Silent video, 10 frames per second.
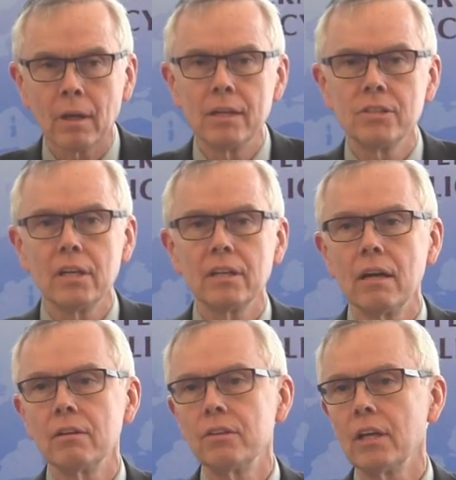And sitting
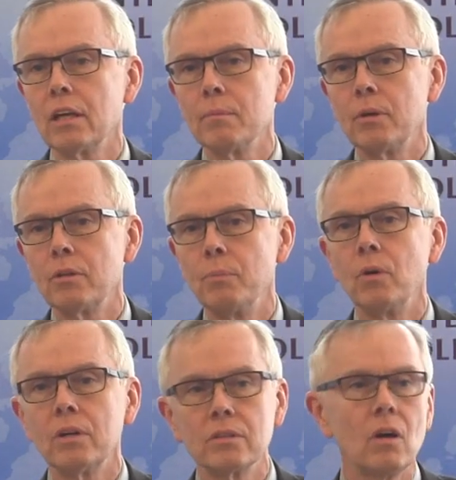down and thinking about the
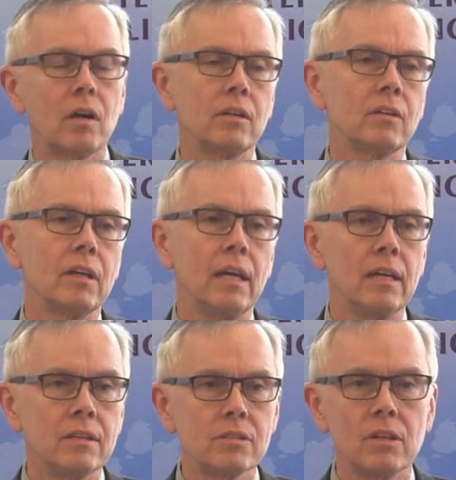book and talking to
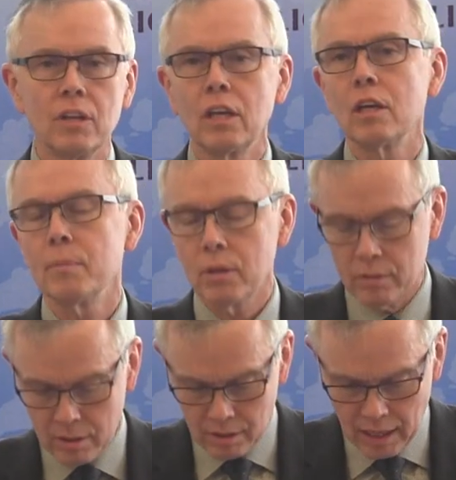Canadians and thinking
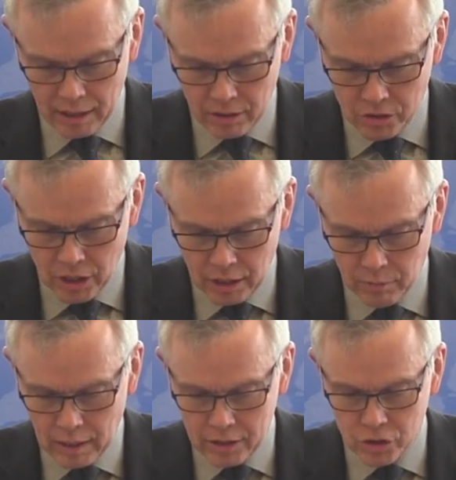about the
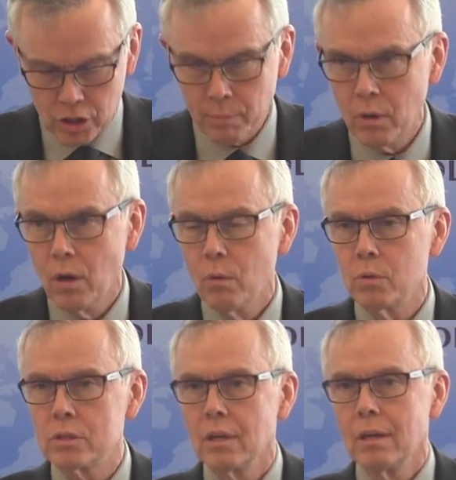Canada-China relationship
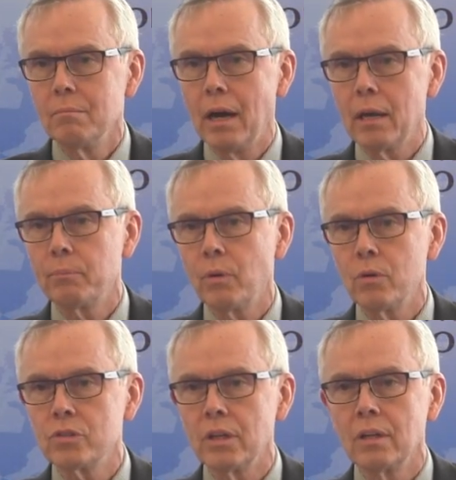was my
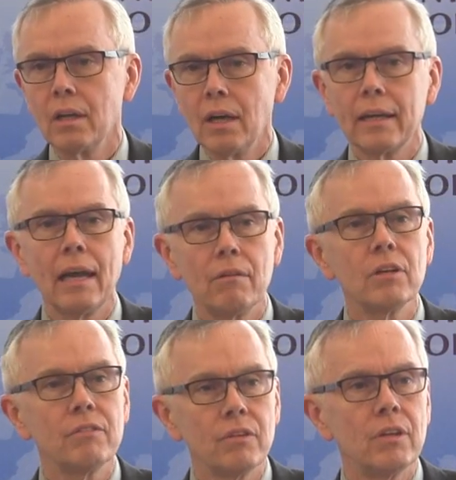approach at
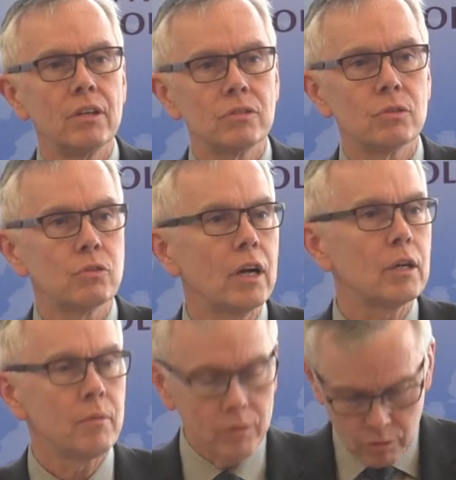accounting for this or
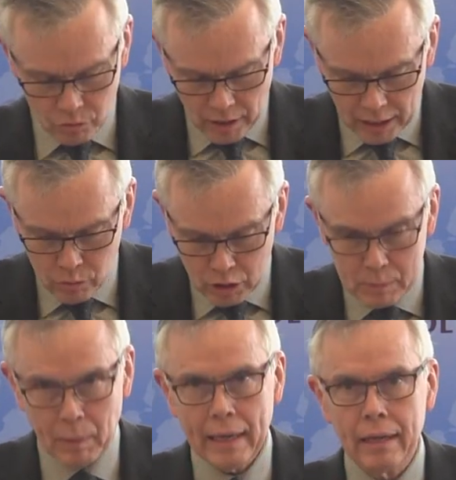trying to, trying to
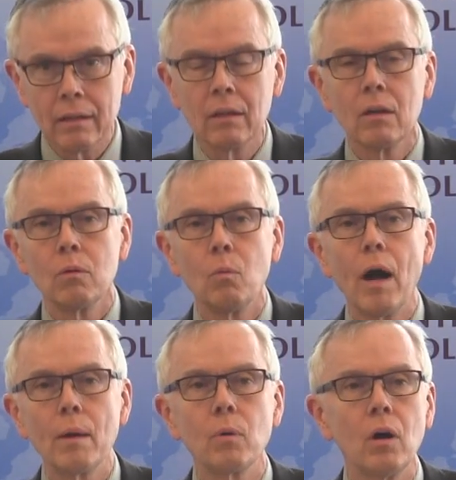explain
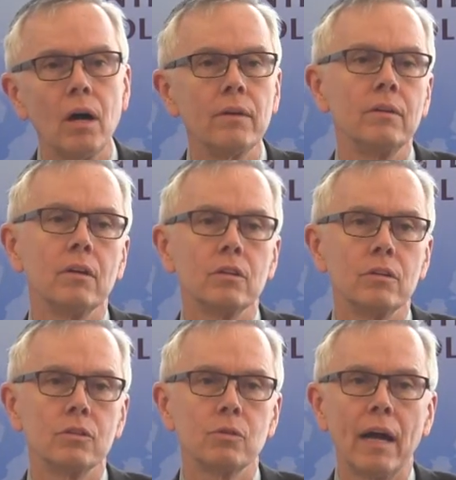why we're on
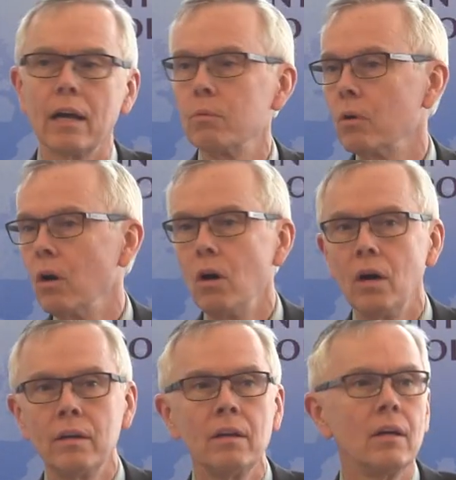the track we're
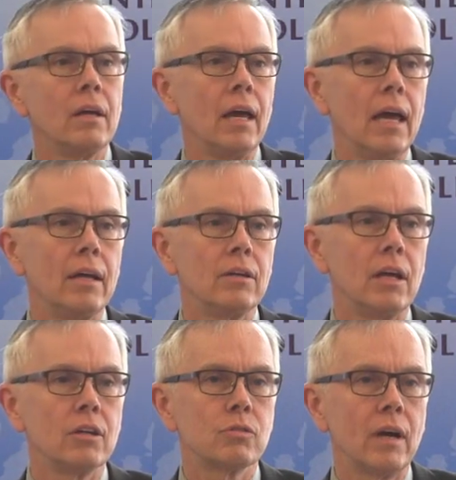on
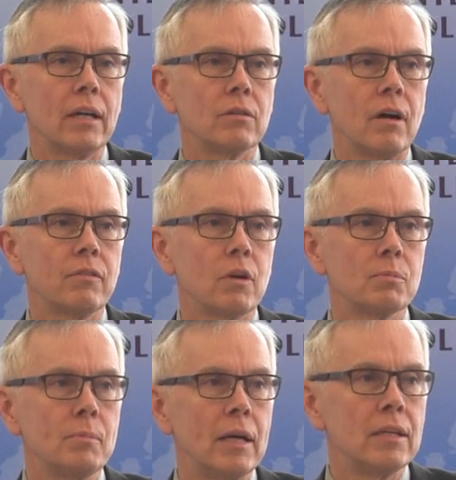and, and trying to offer
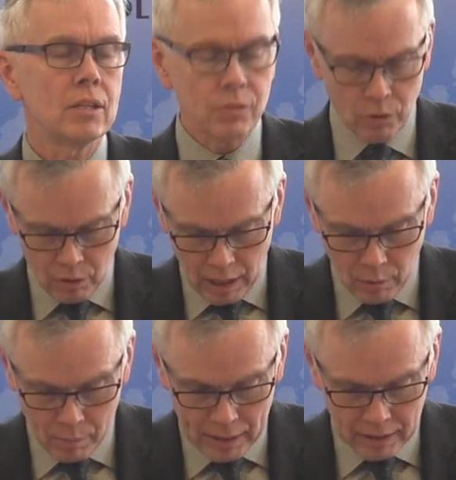up some ideas for
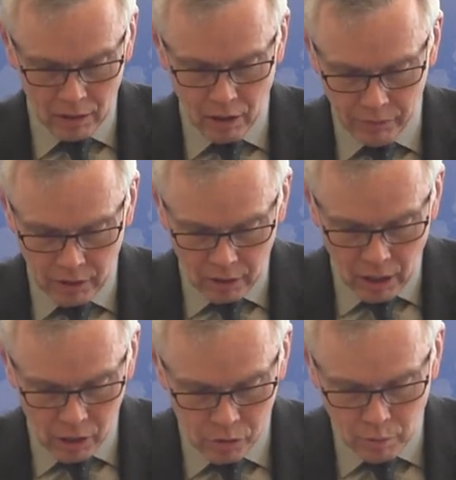how we might get off it on,
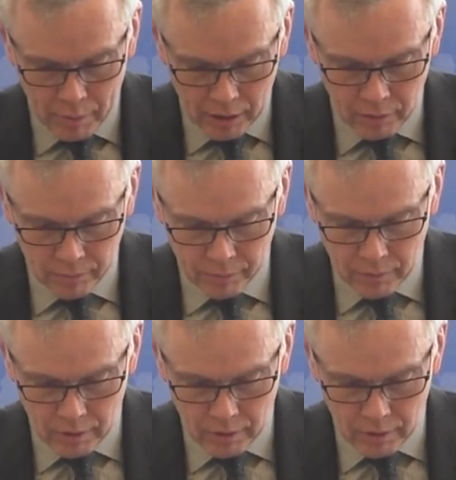onto a better,